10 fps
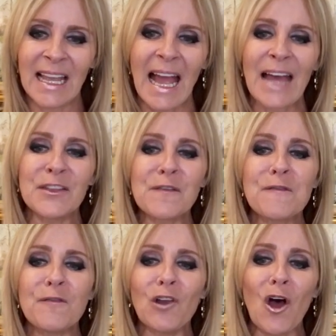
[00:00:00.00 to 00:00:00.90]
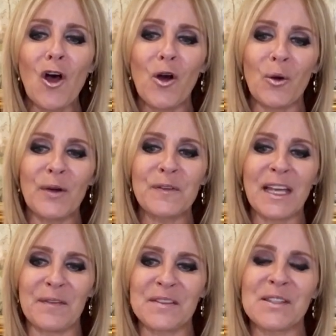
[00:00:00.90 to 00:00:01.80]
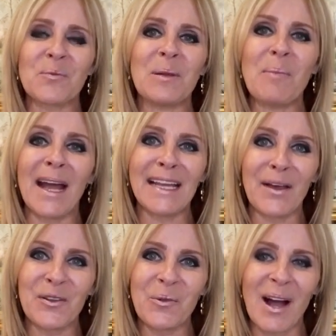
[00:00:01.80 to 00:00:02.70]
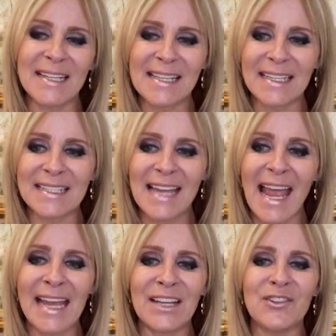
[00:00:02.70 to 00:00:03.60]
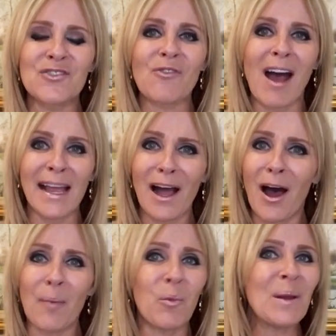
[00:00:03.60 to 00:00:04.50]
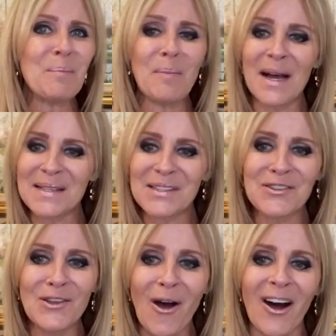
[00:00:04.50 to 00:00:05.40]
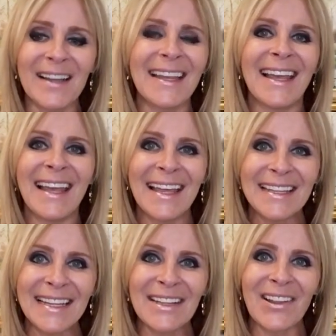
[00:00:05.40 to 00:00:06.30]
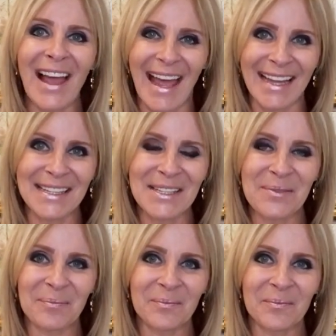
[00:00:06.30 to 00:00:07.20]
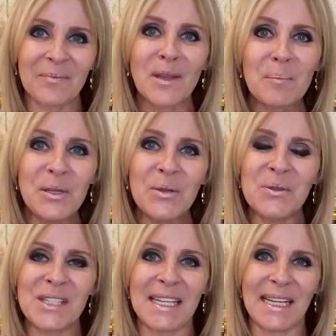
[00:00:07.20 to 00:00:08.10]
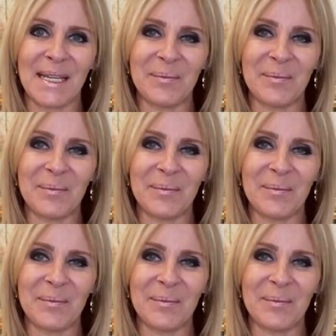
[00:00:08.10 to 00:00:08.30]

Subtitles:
And the flow of gifts that we might otherwise contain dry up. We must not neglect beauty